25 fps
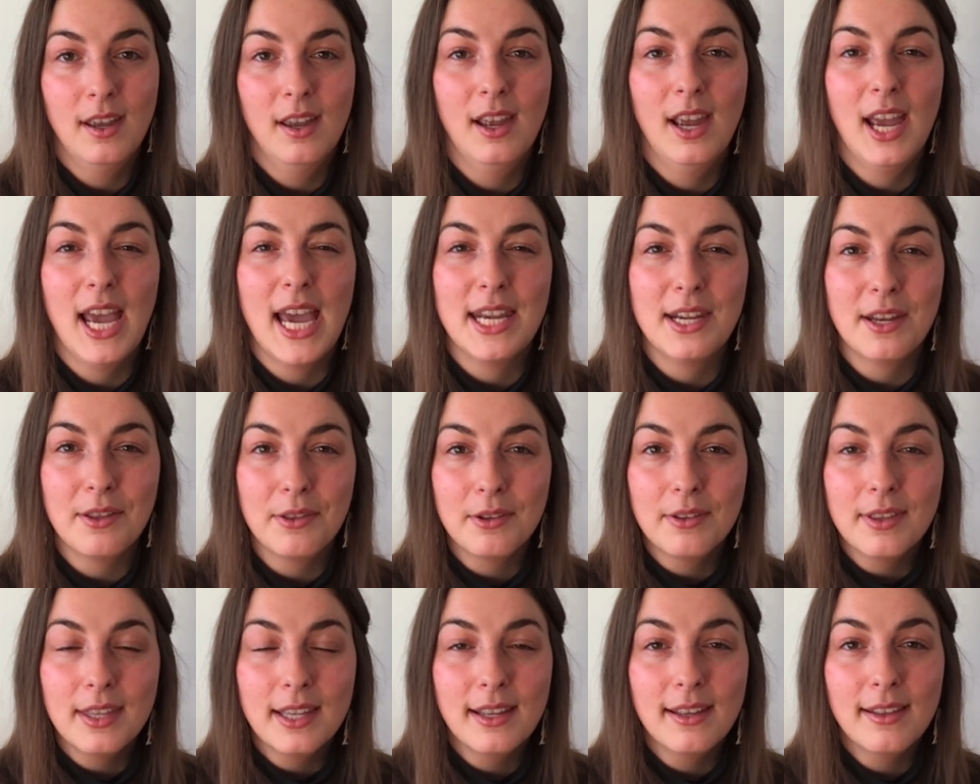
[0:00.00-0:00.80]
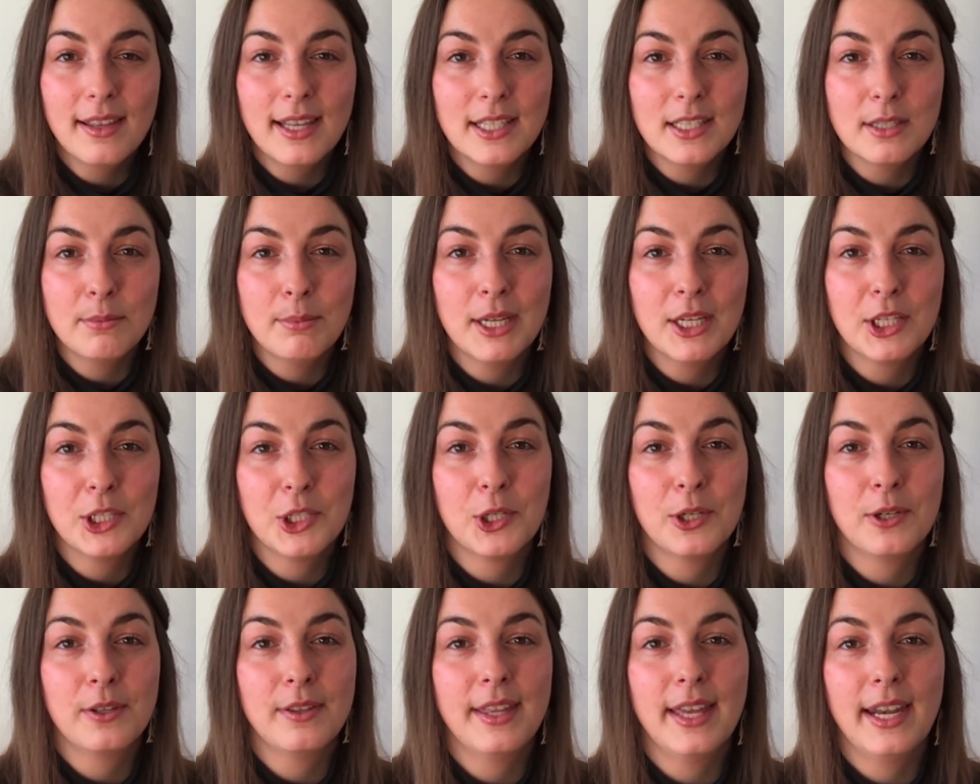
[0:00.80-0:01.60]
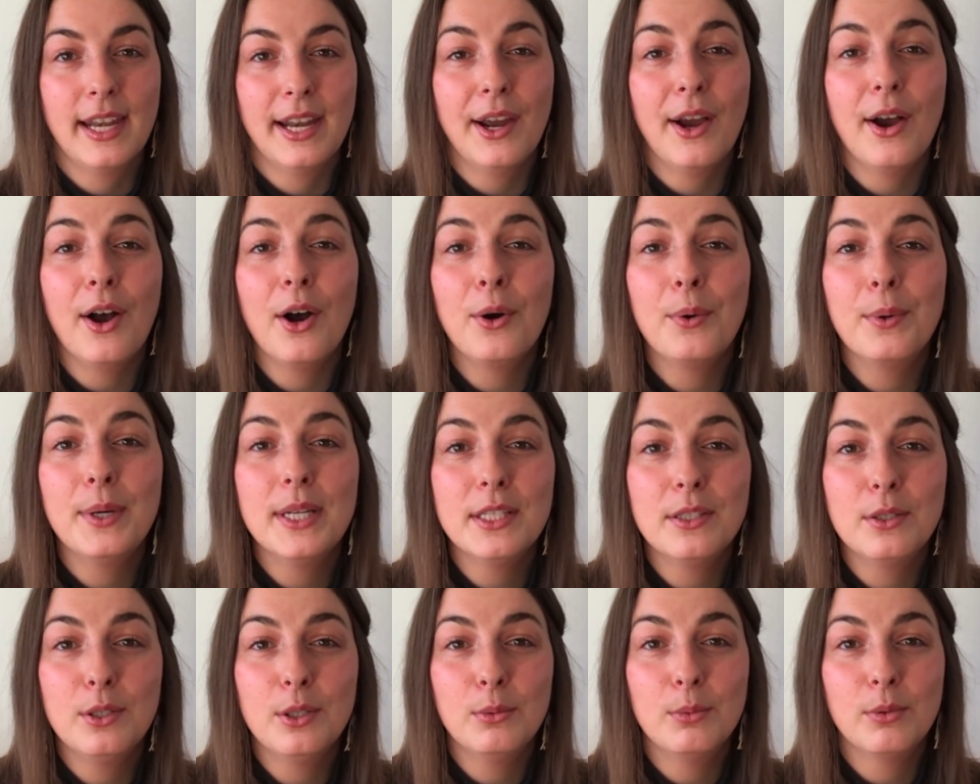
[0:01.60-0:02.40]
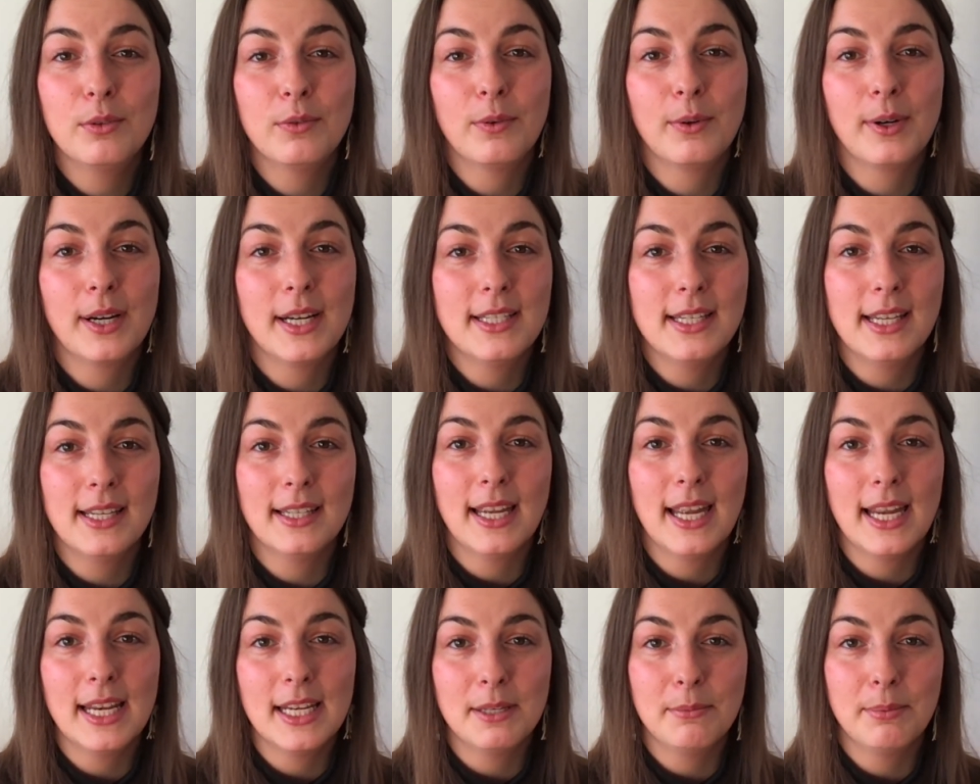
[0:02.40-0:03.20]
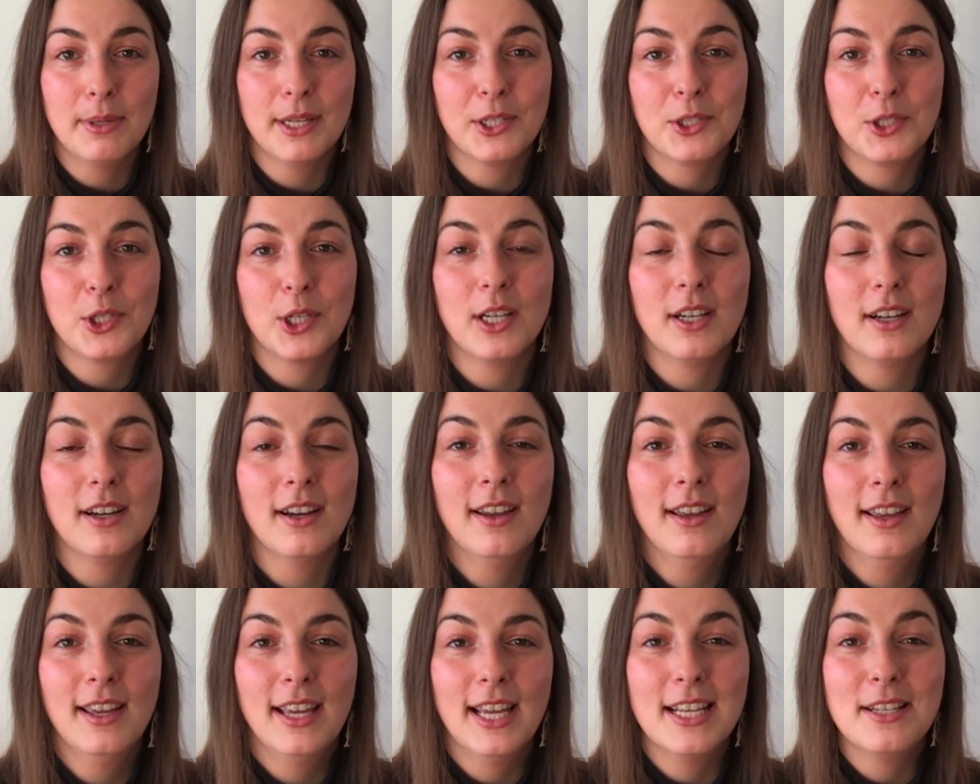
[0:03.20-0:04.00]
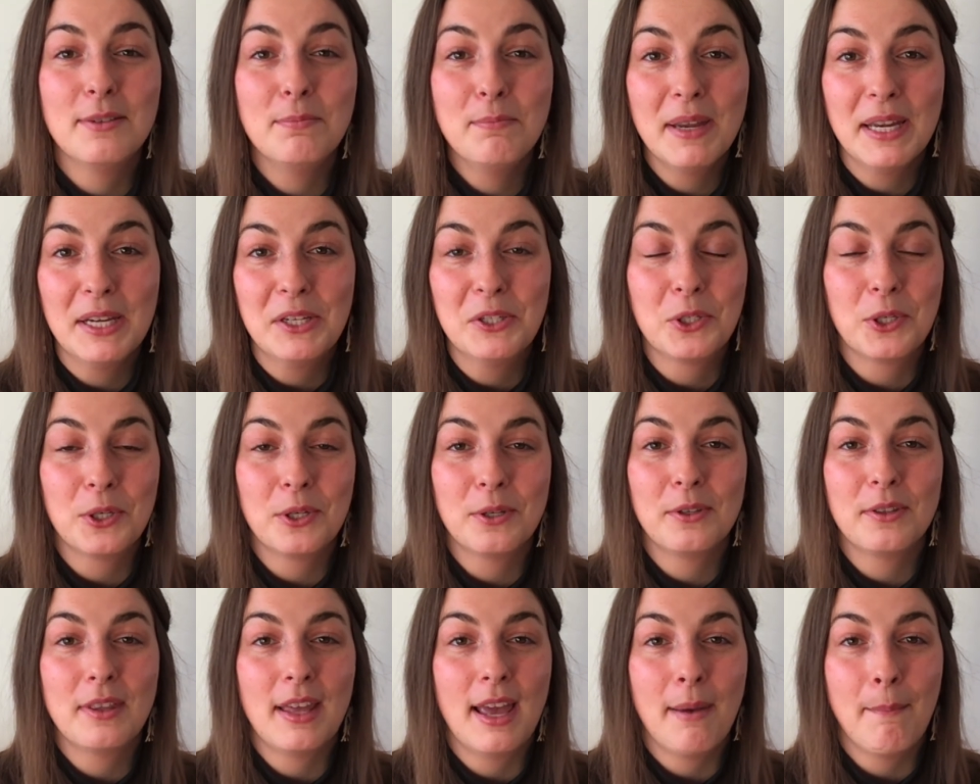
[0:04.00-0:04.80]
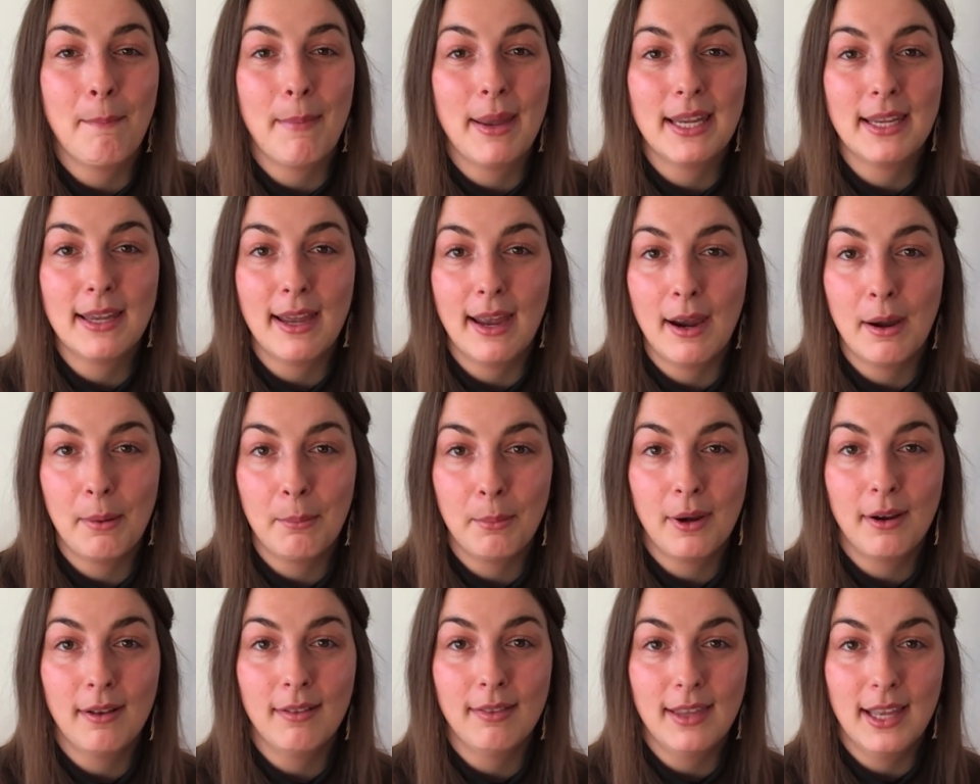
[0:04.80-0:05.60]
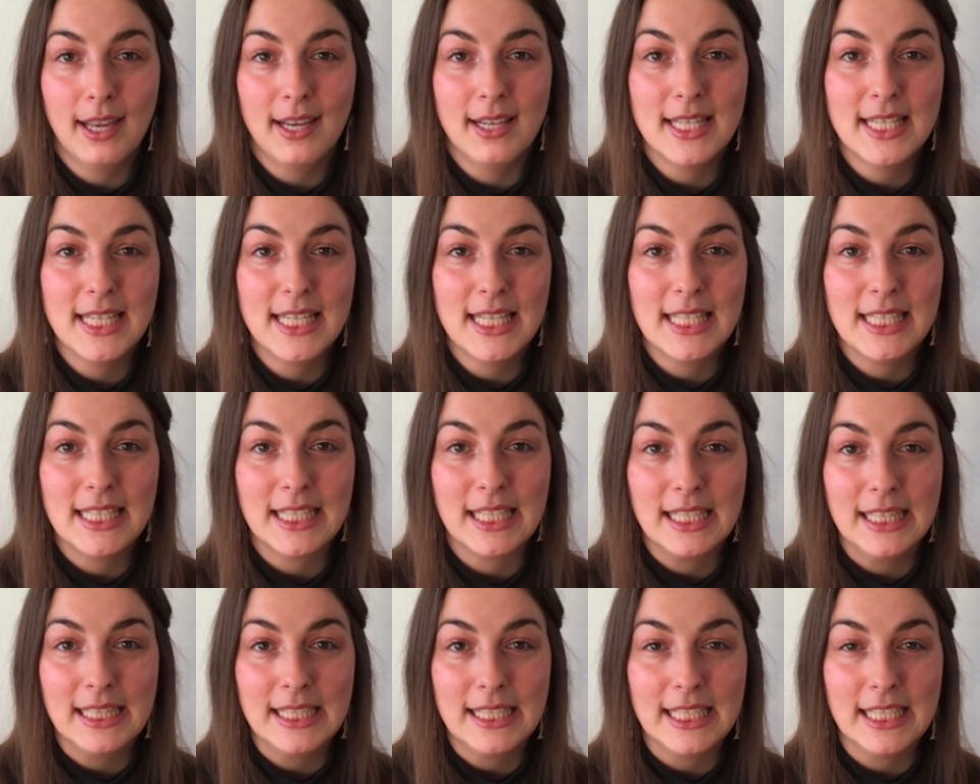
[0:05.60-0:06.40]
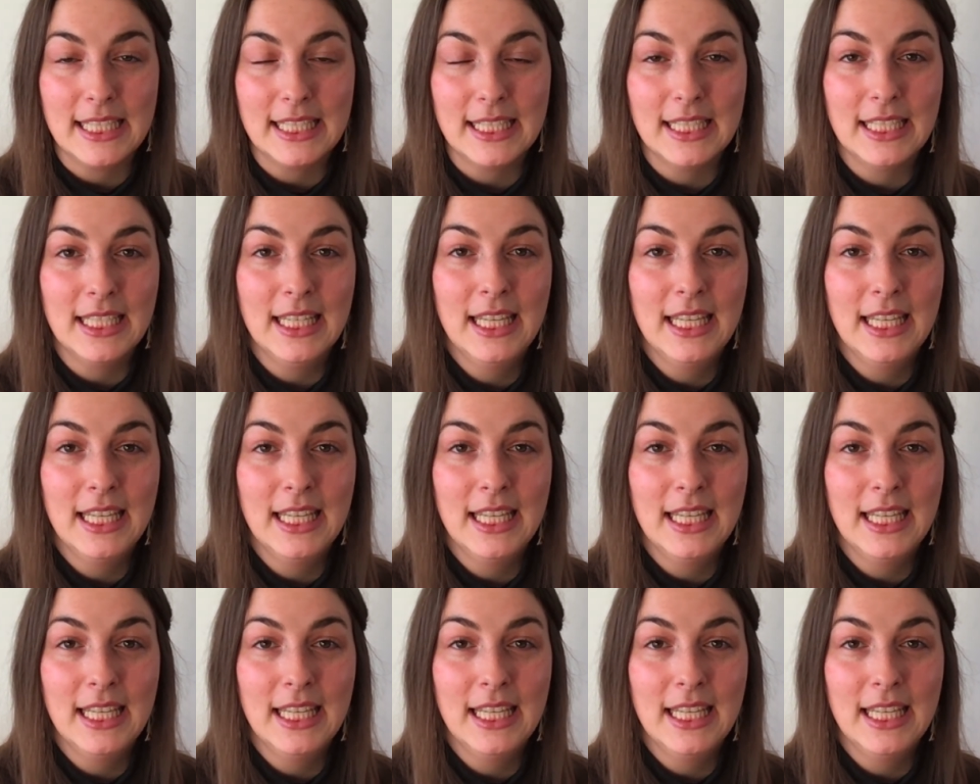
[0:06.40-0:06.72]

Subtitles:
Another thing I like to make sure that I always do before I take any picture is make sure that my camera lens is clean.